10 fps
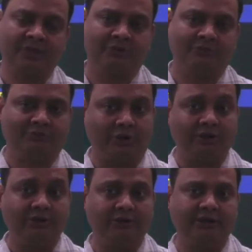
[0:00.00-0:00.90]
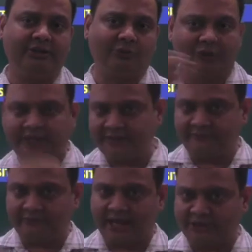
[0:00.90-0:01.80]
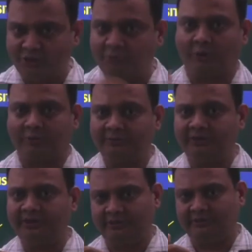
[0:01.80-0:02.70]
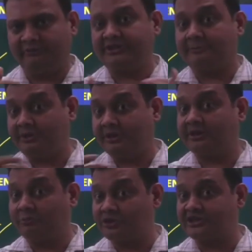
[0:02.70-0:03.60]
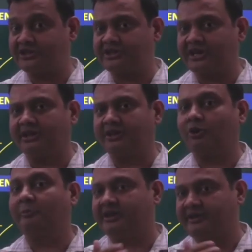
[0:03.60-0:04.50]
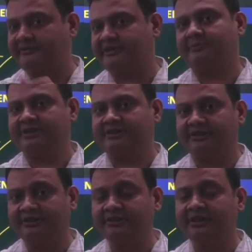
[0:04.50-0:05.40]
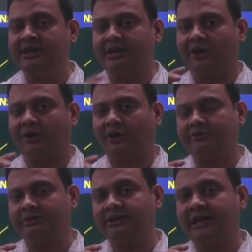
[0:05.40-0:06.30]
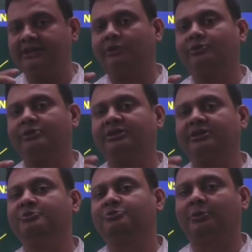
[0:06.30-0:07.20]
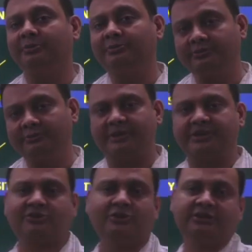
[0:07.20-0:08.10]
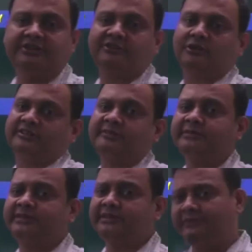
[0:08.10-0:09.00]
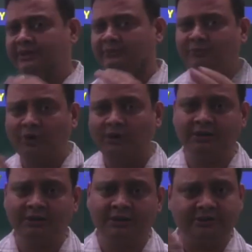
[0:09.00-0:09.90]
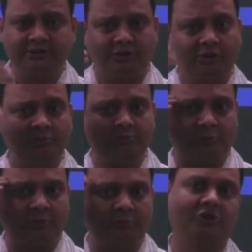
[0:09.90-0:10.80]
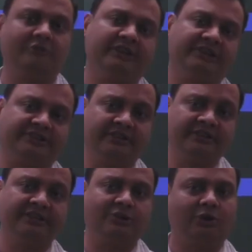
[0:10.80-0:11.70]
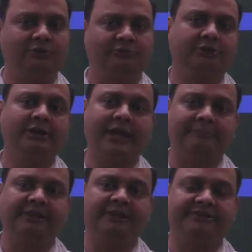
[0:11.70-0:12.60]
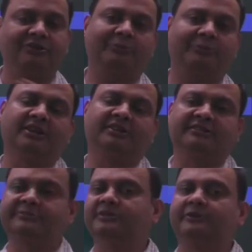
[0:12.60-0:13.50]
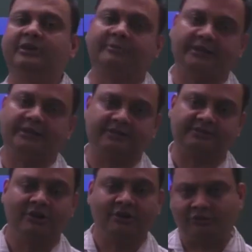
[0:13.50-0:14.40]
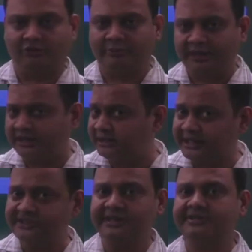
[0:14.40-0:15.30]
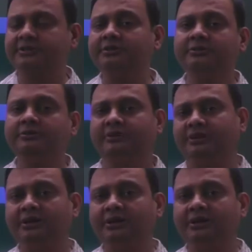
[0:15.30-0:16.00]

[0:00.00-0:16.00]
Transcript: for the innovative and new problems which appear in most standard competitive examinations. How you will encounter the new problems based on this concept. They will invoke your problem solving skills and call for the application of the concepts and fundamentals. So I'll meet in the next lecture with